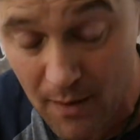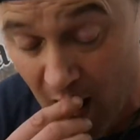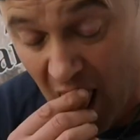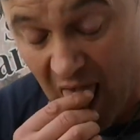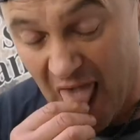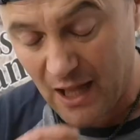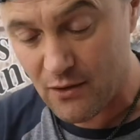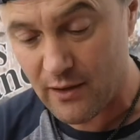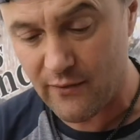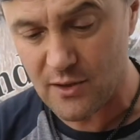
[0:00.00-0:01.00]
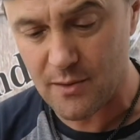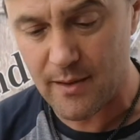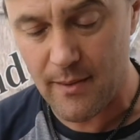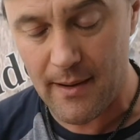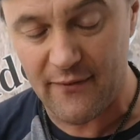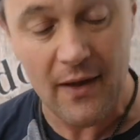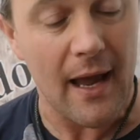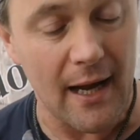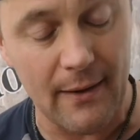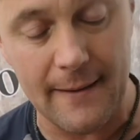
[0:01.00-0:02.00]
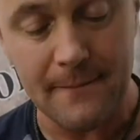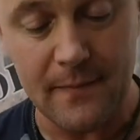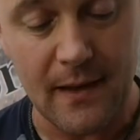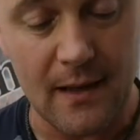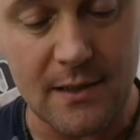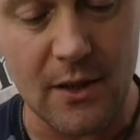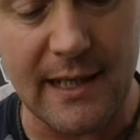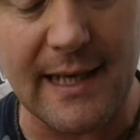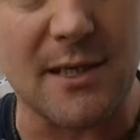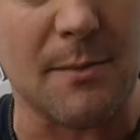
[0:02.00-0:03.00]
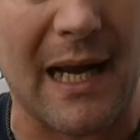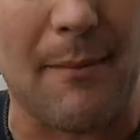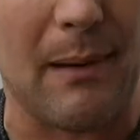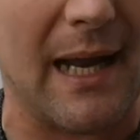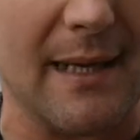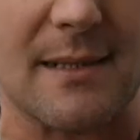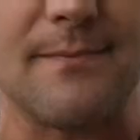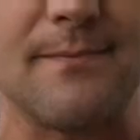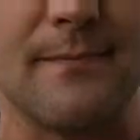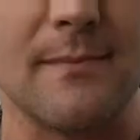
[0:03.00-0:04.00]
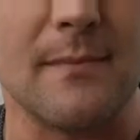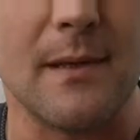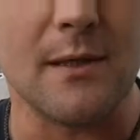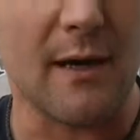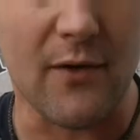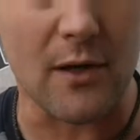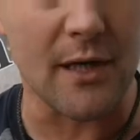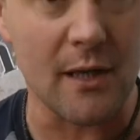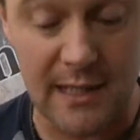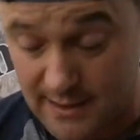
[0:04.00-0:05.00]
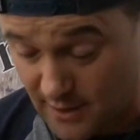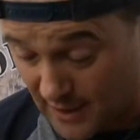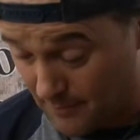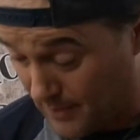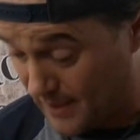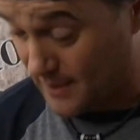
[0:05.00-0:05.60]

plumber. Oh, I've got something in my mouth. Anyway, so you need some gland pliers. So I've got two sets of gland